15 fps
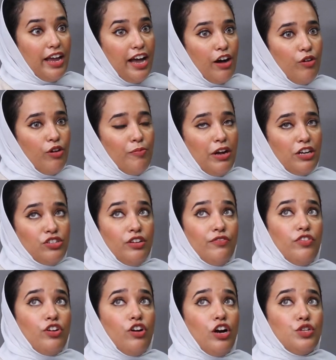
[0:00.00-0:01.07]
now imagine
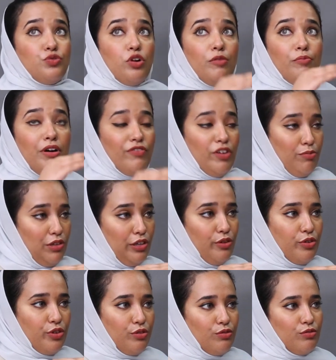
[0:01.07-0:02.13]
if the cars were above and below
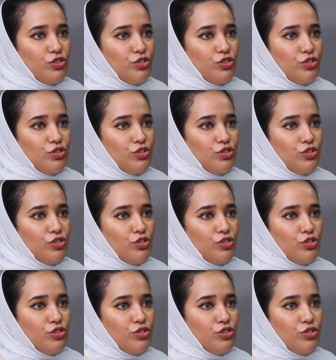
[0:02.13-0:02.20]
you.